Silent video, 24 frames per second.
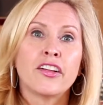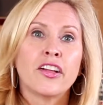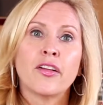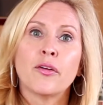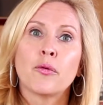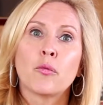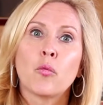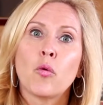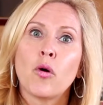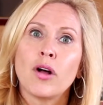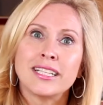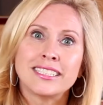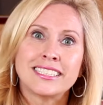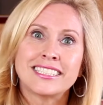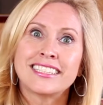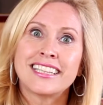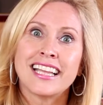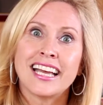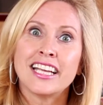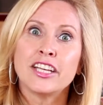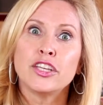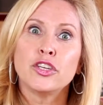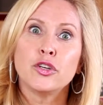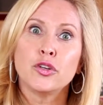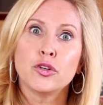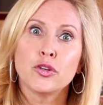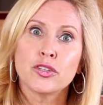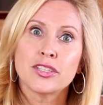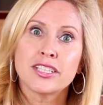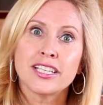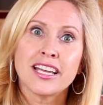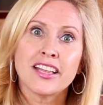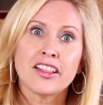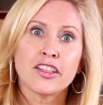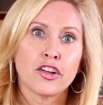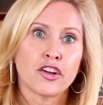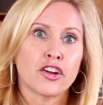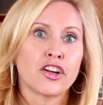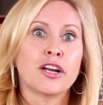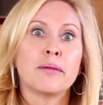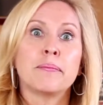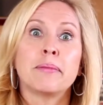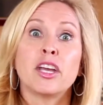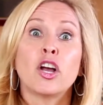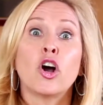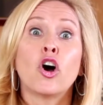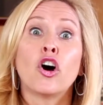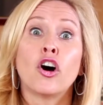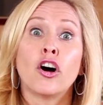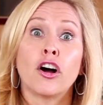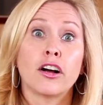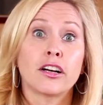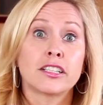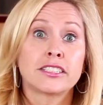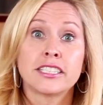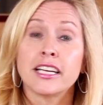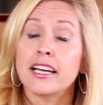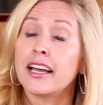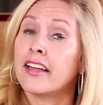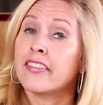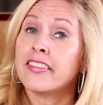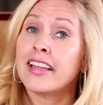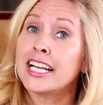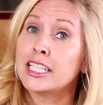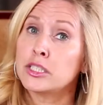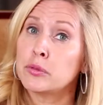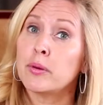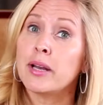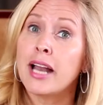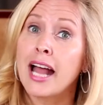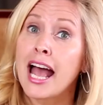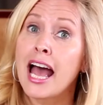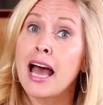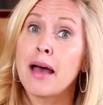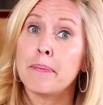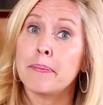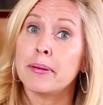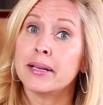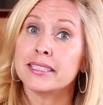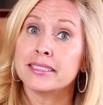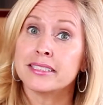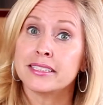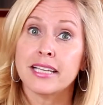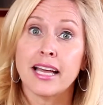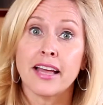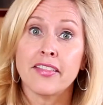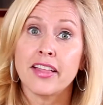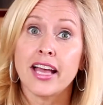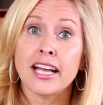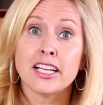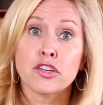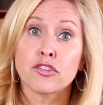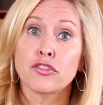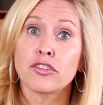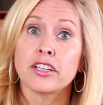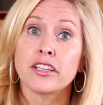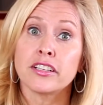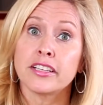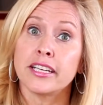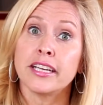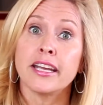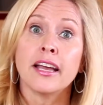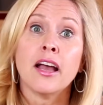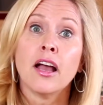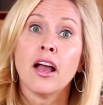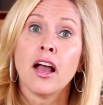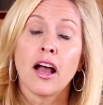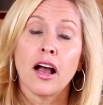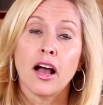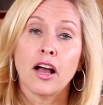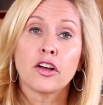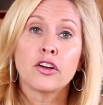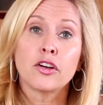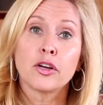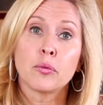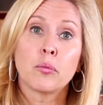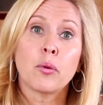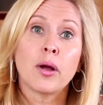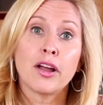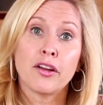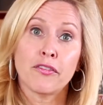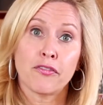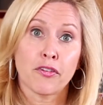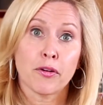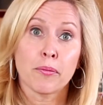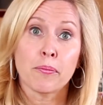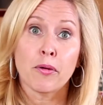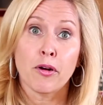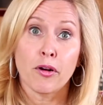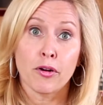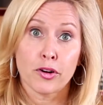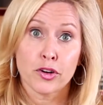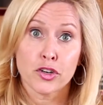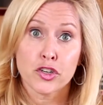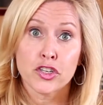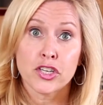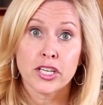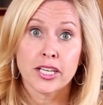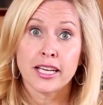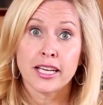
once they use it, they're going to be hooked. And that's what happens. And that's really a good way for brokers to